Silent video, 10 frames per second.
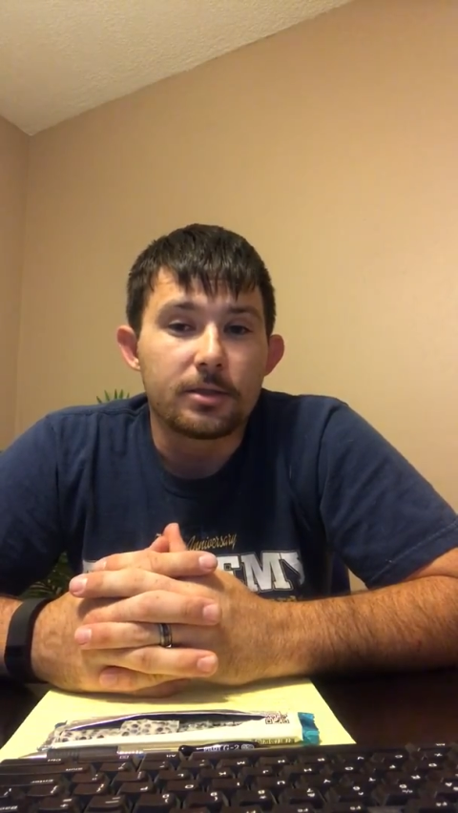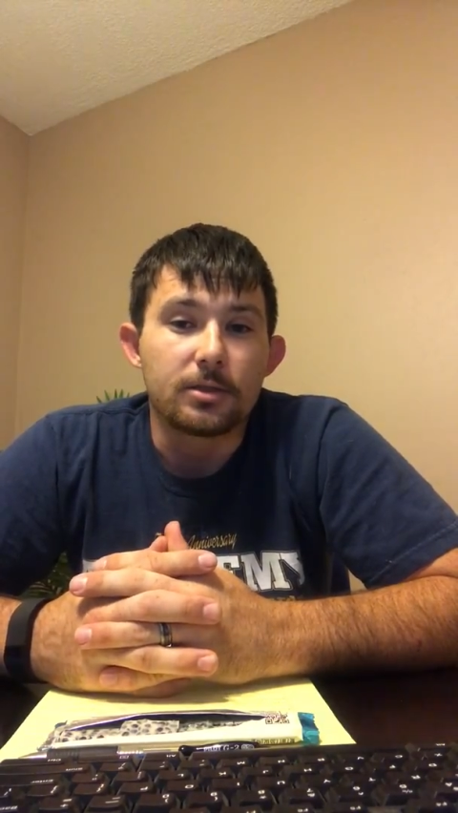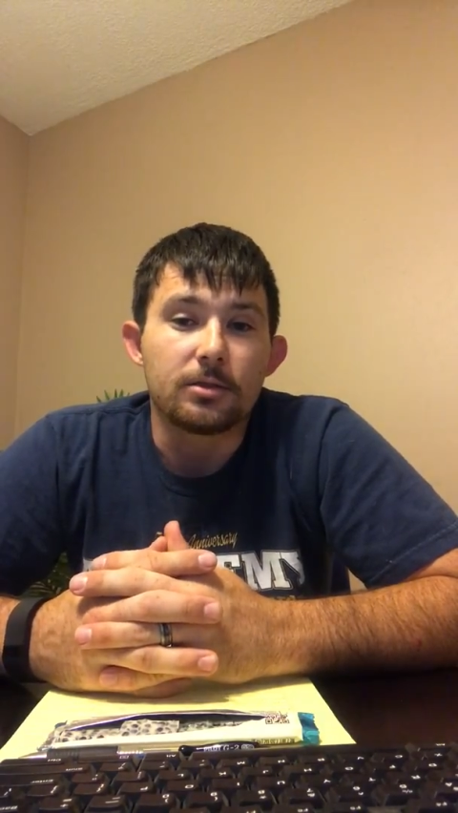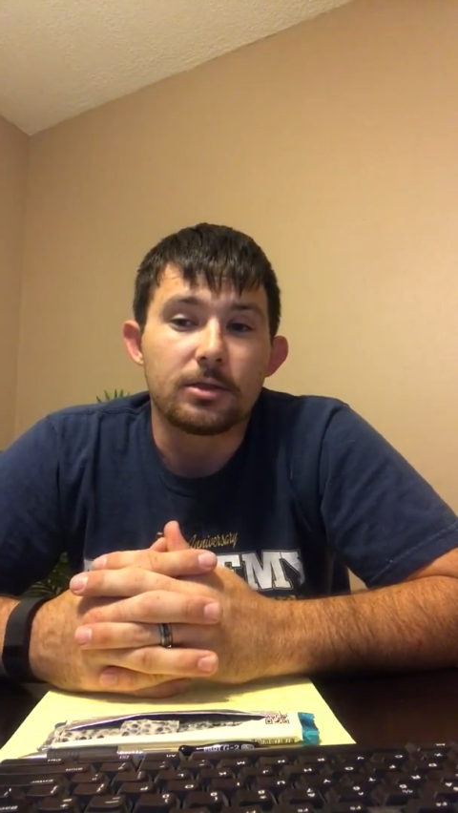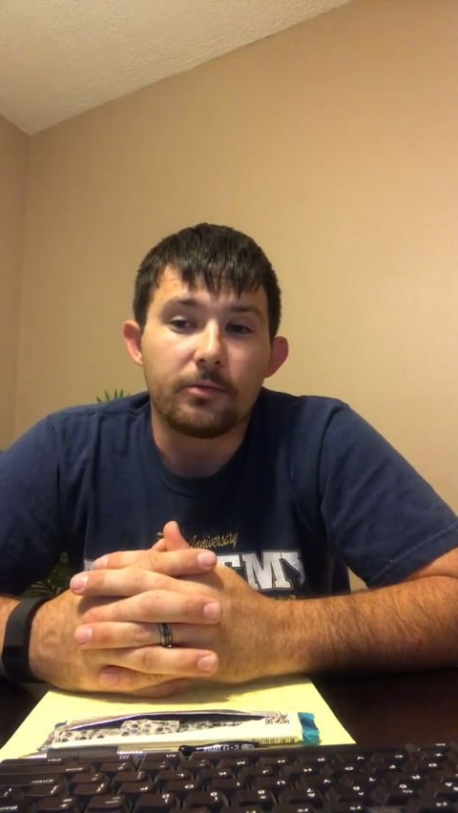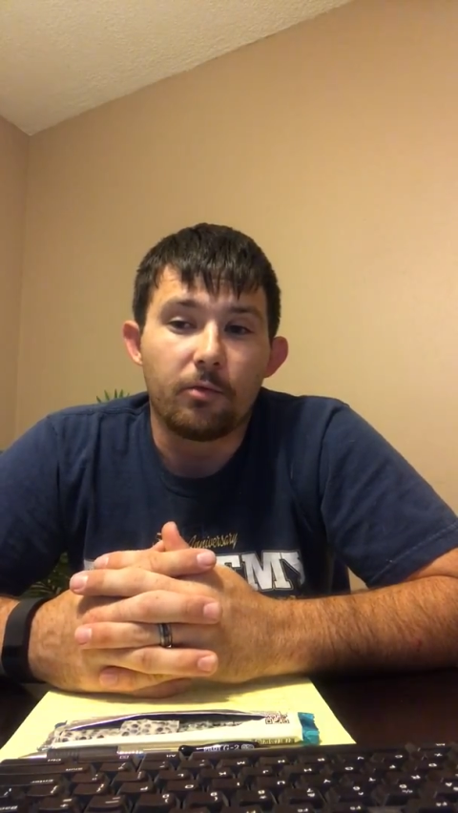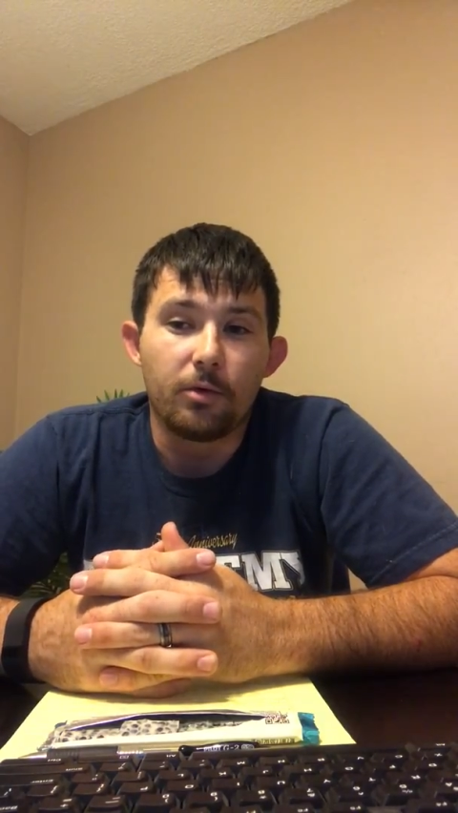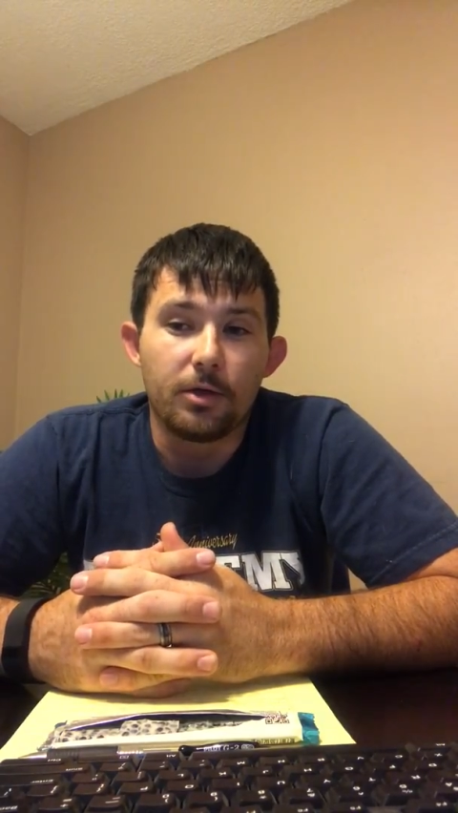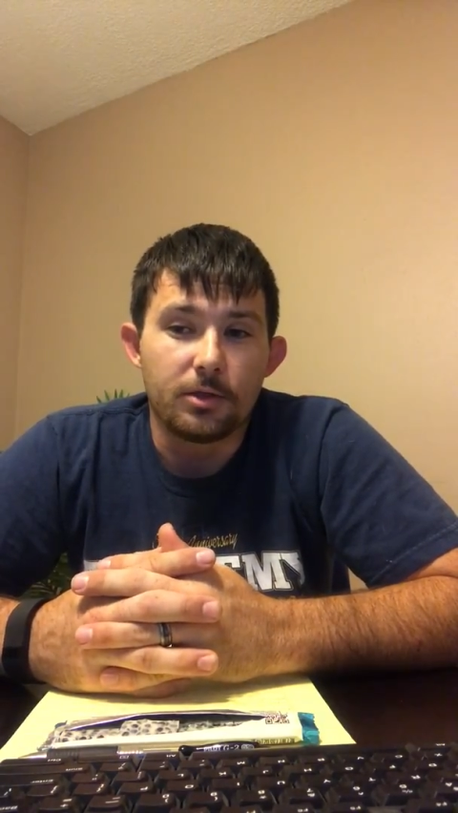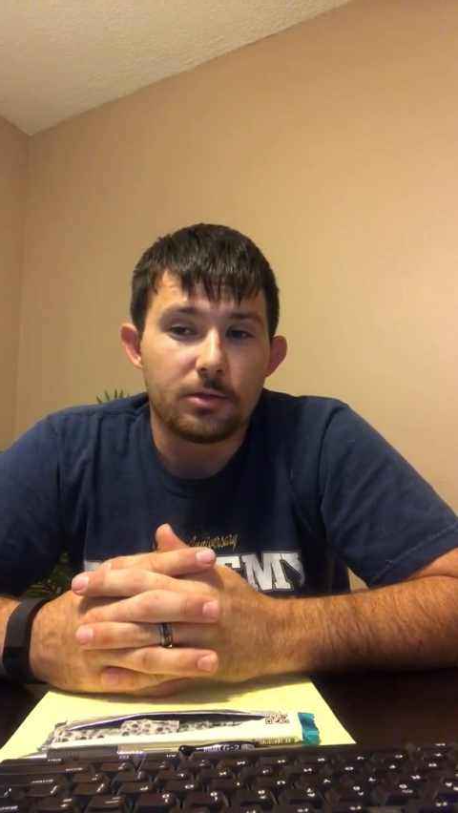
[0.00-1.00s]
us in several
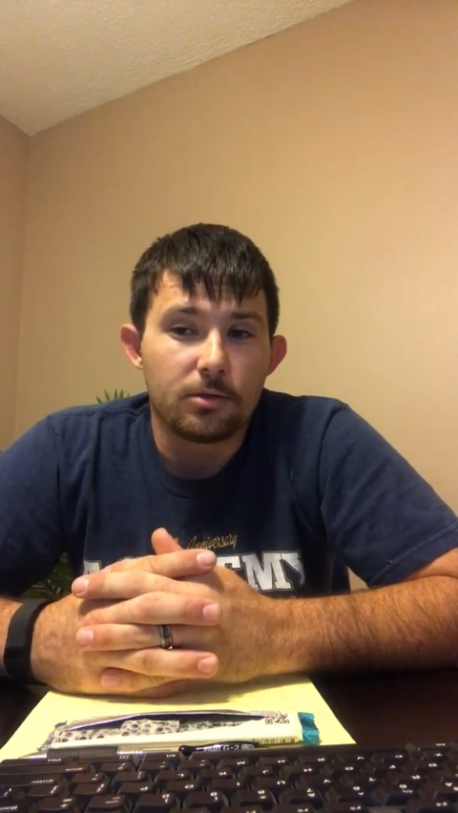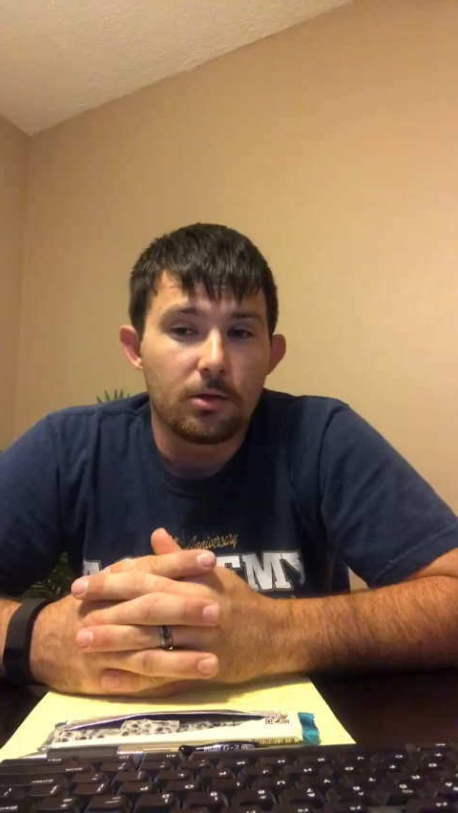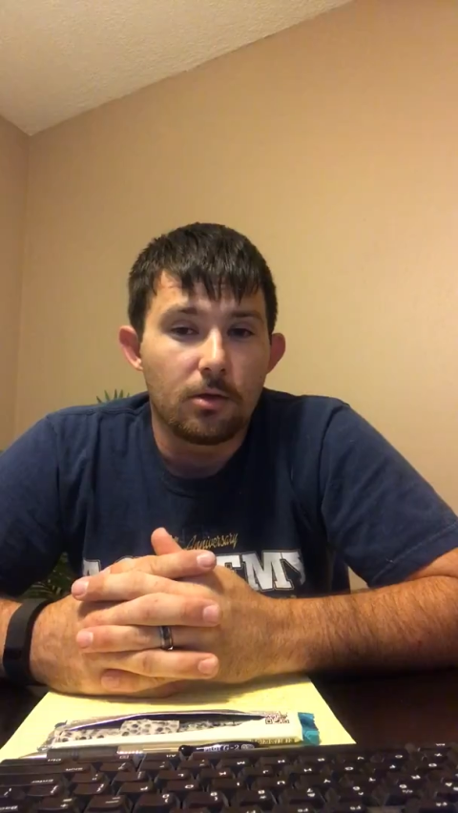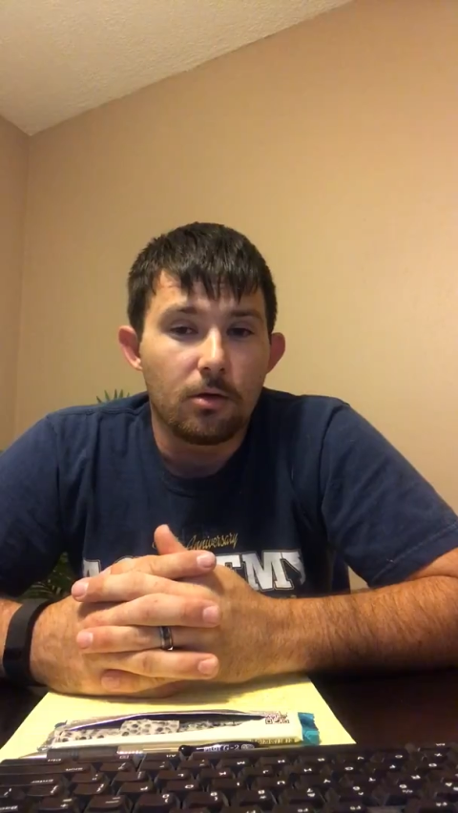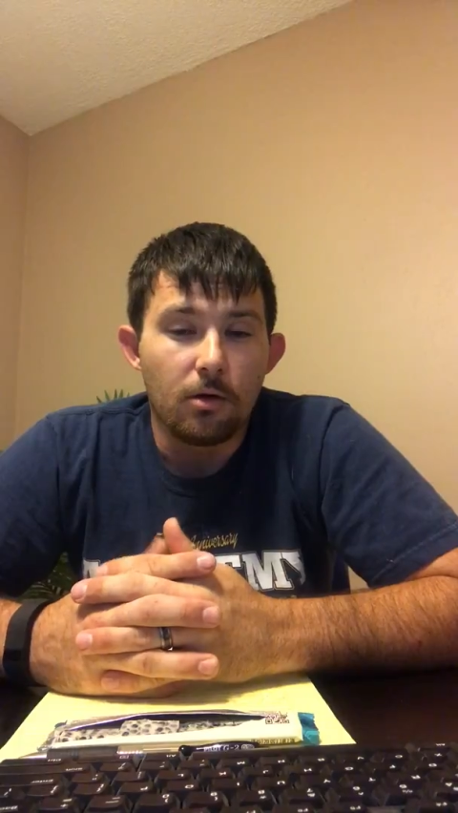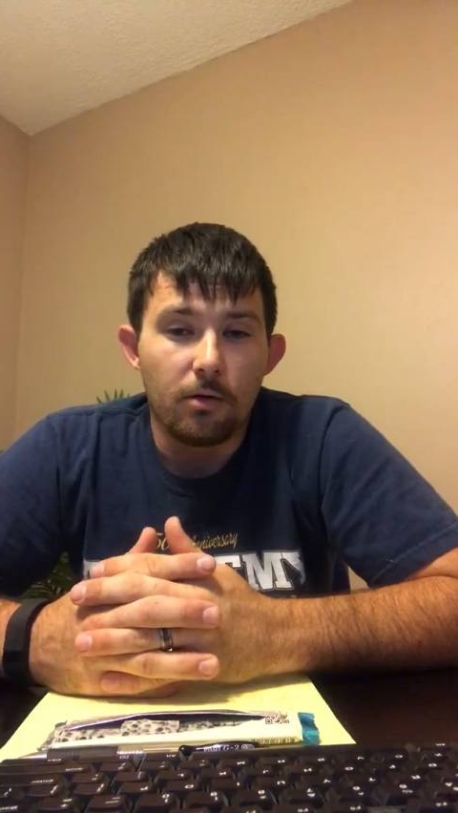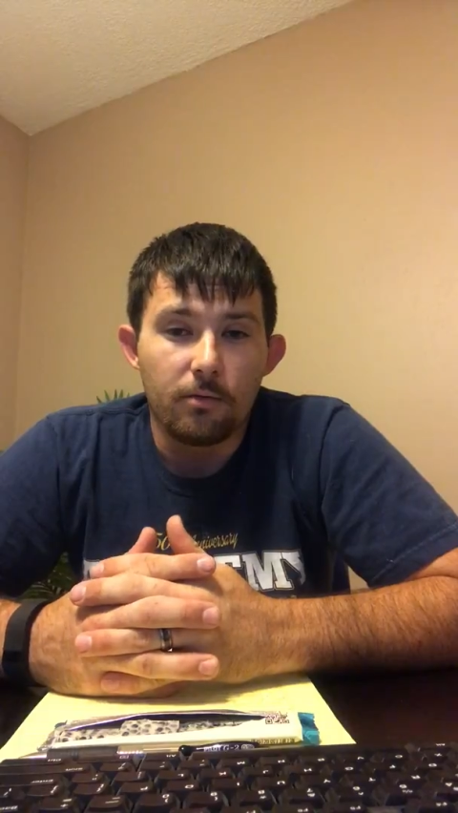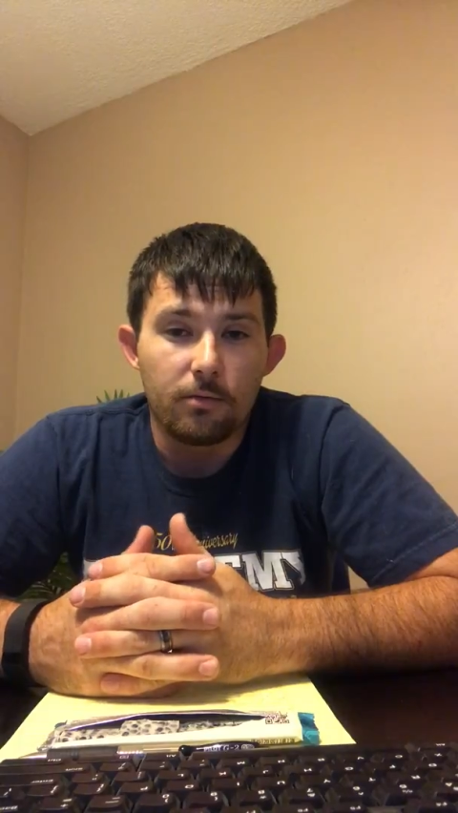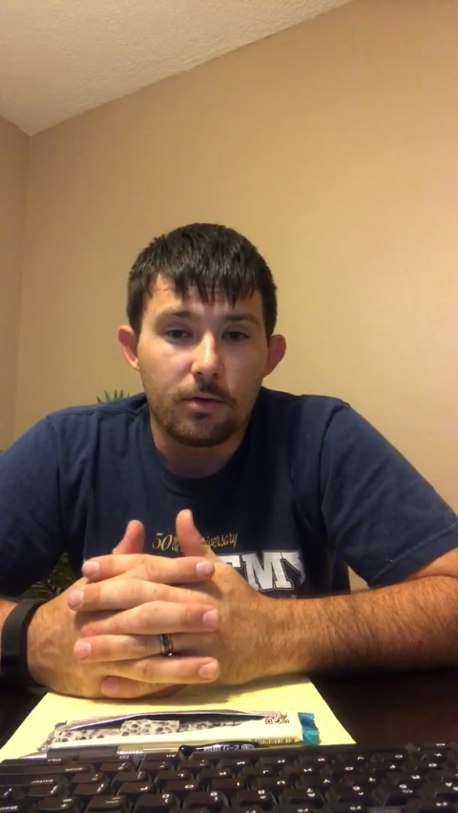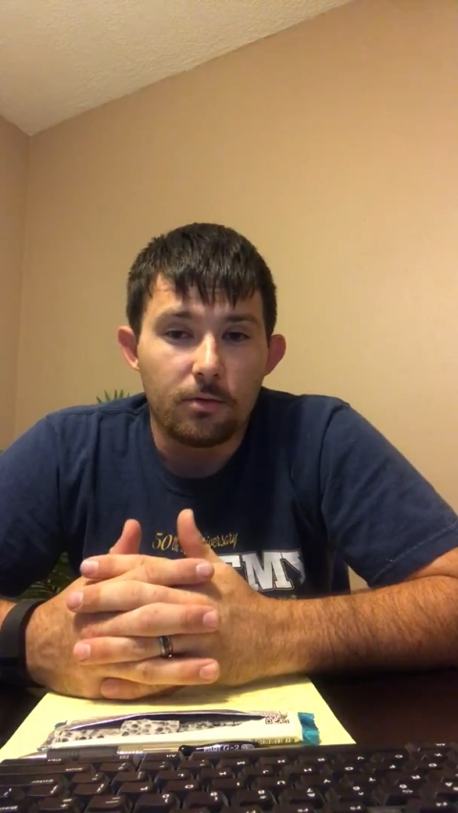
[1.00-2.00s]
ways.
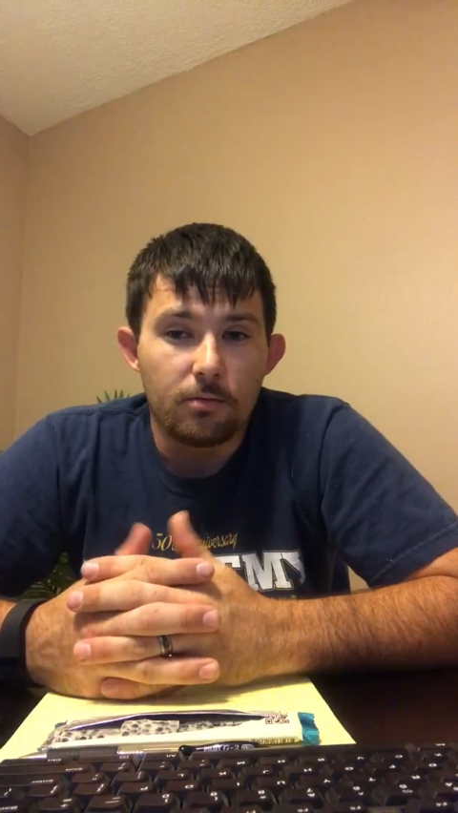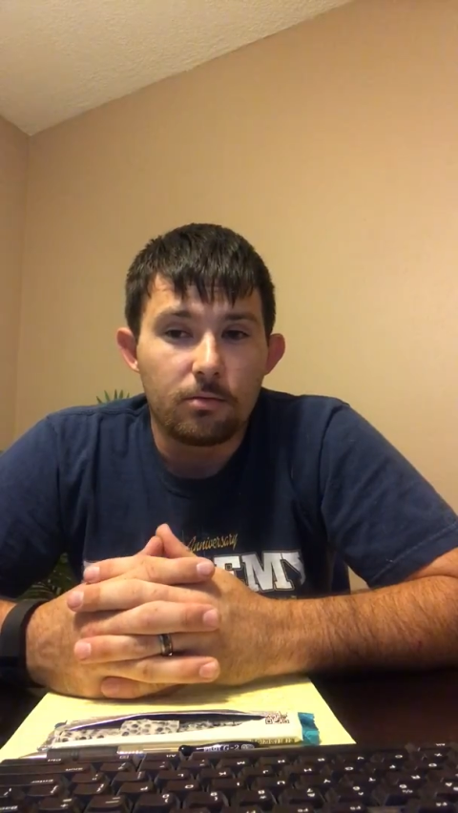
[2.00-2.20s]
You know.